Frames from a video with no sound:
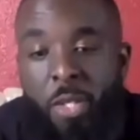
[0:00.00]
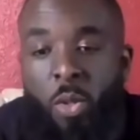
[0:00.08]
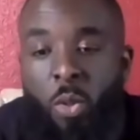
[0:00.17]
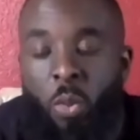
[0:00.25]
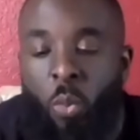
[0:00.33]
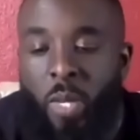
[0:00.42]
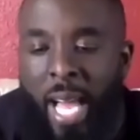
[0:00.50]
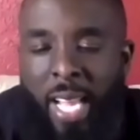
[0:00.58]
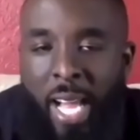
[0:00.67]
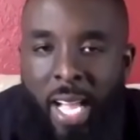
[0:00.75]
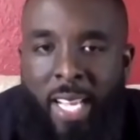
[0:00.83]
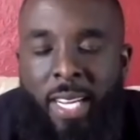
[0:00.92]
you, when I
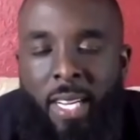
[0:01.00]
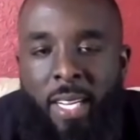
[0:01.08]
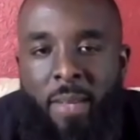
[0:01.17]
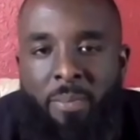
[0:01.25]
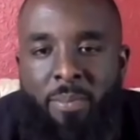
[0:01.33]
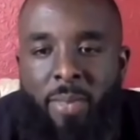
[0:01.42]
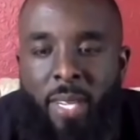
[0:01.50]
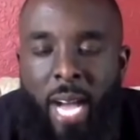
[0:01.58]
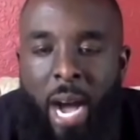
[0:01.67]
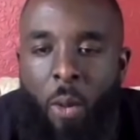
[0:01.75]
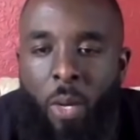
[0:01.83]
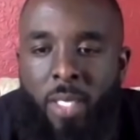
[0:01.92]
got cut,
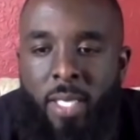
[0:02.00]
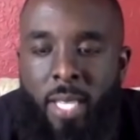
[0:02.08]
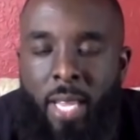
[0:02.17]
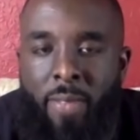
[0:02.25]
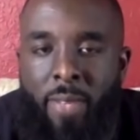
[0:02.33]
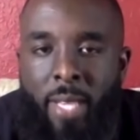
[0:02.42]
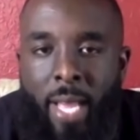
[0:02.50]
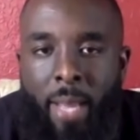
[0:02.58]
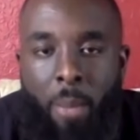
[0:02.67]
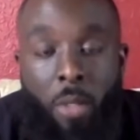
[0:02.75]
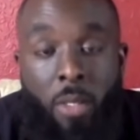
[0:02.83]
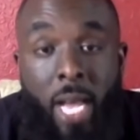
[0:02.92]
I wasn't even like,
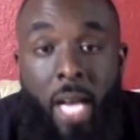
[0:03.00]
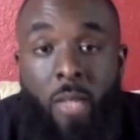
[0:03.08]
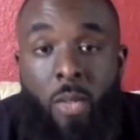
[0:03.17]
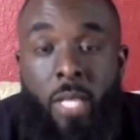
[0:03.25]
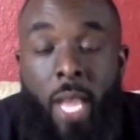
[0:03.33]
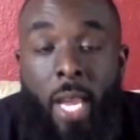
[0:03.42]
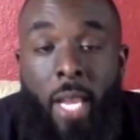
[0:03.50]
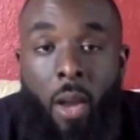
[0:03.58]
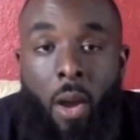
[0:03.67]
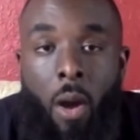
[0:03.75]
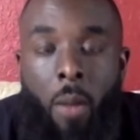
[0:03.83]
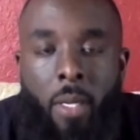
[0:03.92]
most guys were taking it
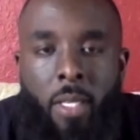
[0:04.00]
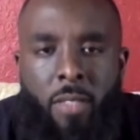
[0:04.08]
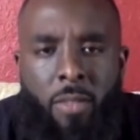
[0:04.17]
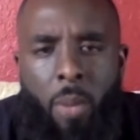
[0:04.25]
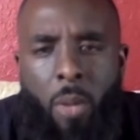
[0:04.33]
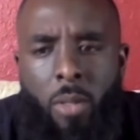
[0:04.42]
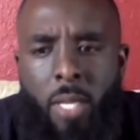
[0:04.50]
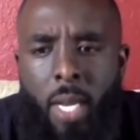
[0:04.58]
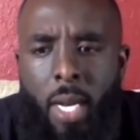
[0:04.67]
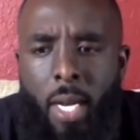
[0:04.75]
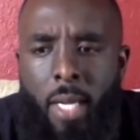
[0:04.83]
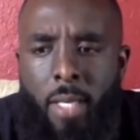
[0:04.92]
hard because for most
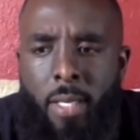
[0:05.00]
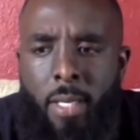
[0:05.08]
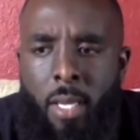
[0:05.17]
guys,